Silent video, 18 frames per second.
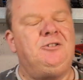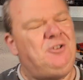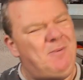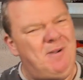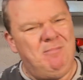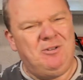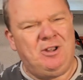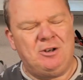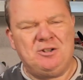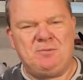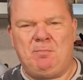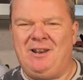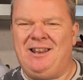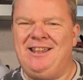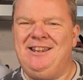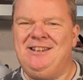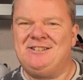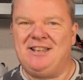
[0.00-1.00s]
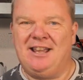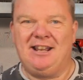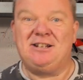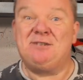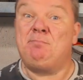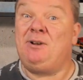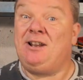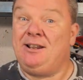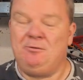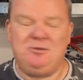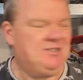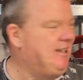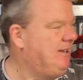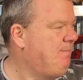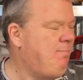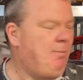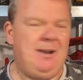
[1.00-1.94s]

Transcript: Do you remember those Playtex? Was it the